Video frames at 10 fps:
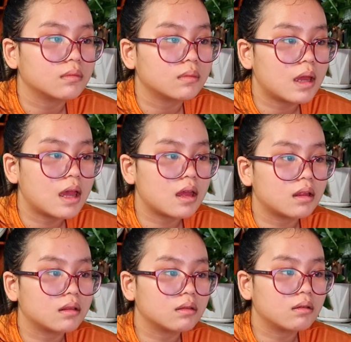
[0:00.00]

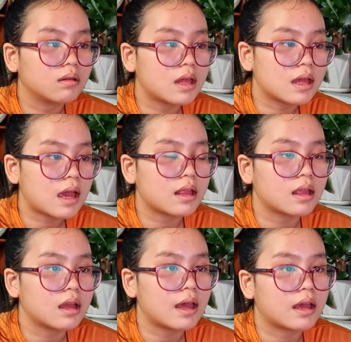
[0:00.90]
And do they kind
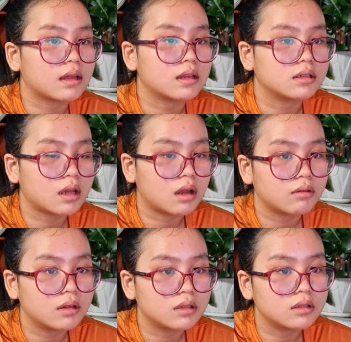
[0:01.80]
of act like
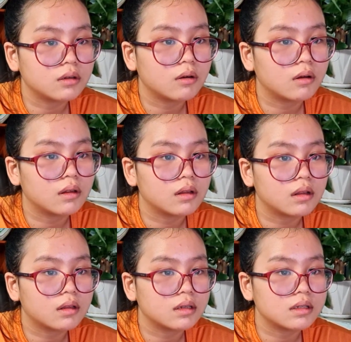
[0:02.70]
childish or
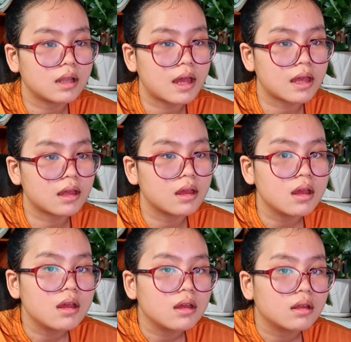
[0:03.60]
just like
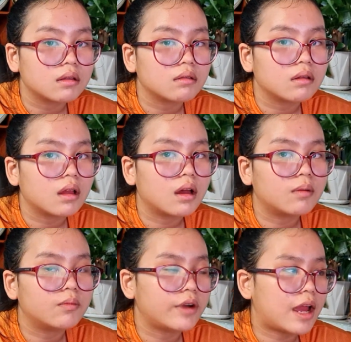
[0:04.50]

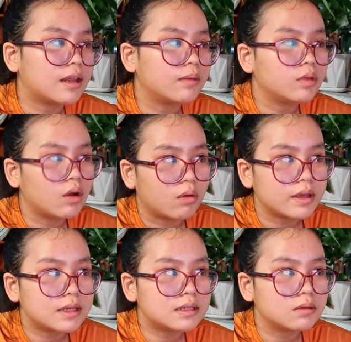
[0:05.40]
random
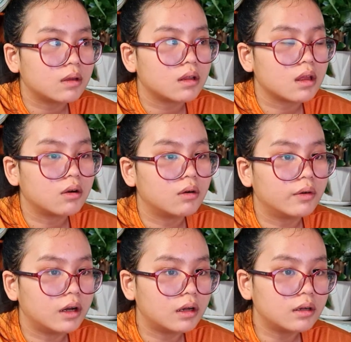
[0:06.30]
toys when they grow
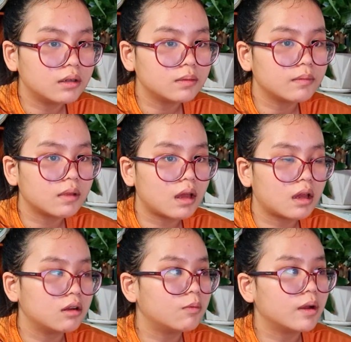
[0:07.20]
up?
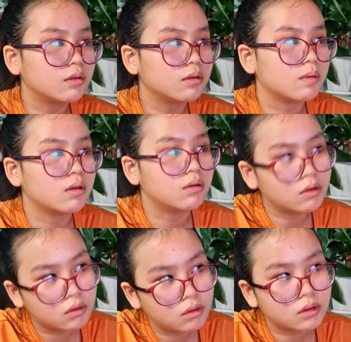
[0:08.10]
I don't want to be
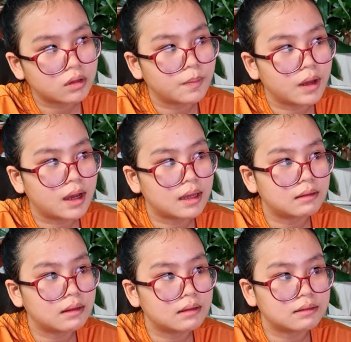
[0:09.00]
rude, but
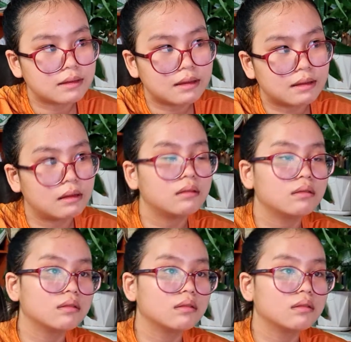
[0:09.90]
just see it.